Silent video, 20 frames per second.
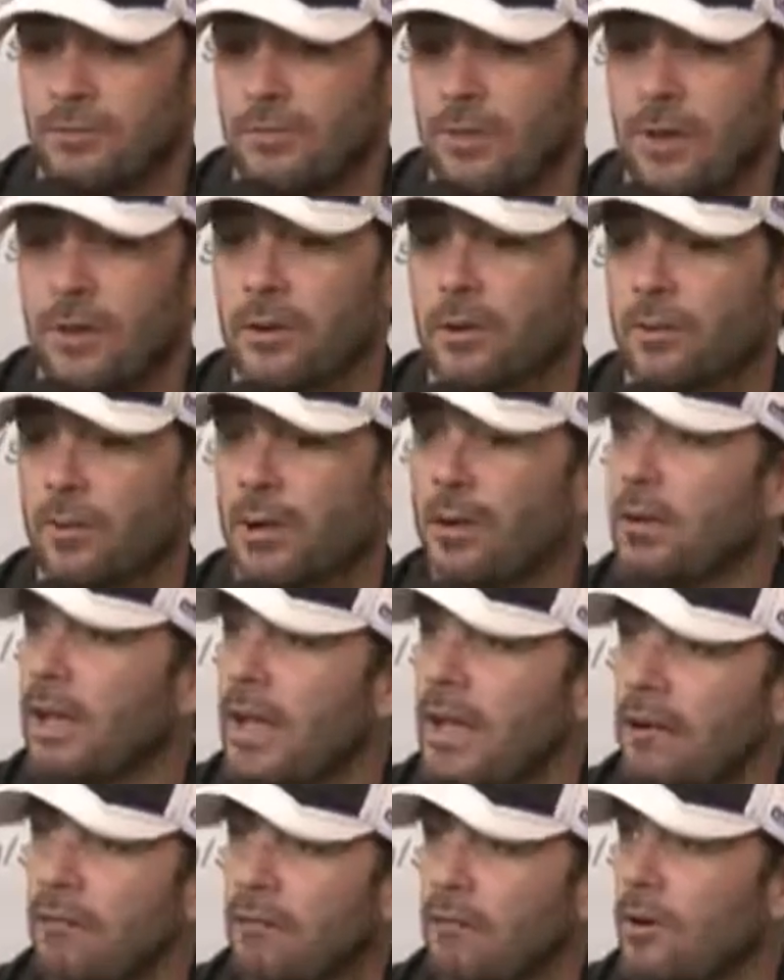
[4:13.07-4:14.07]
very rare to
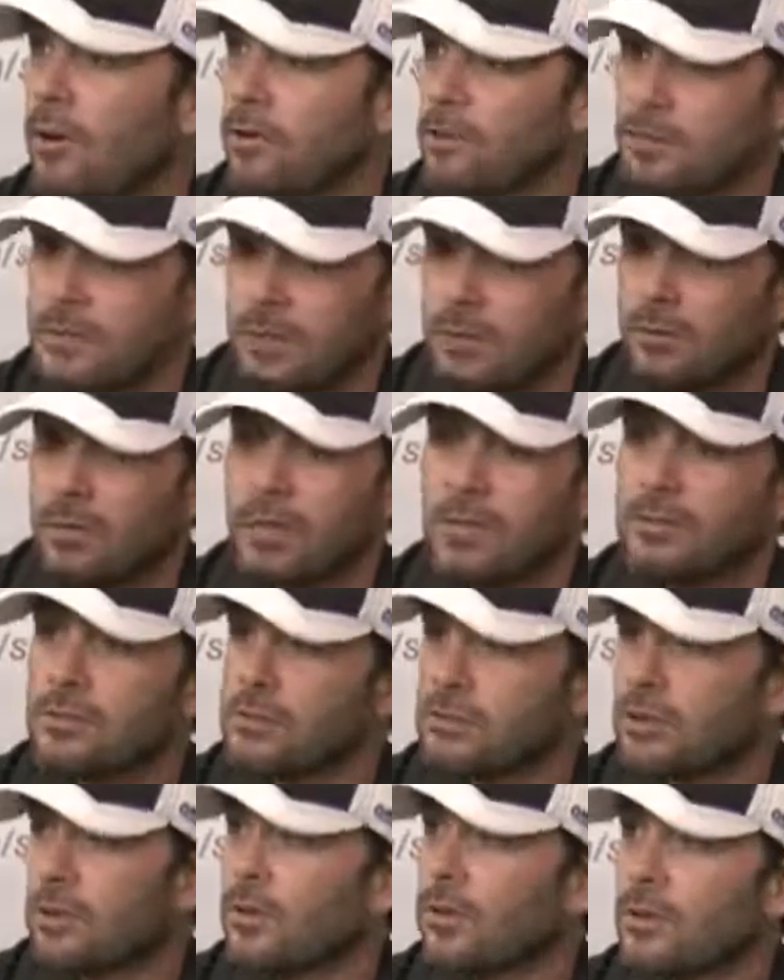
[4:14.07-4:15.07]
have all 10
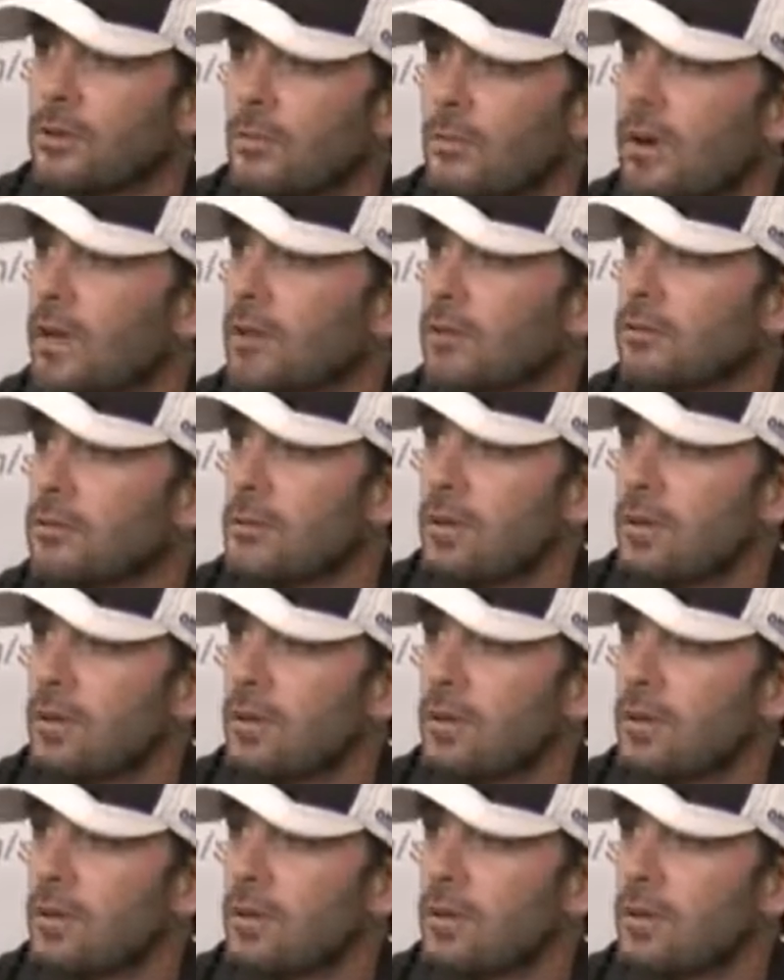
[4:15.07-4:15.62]
races go your way.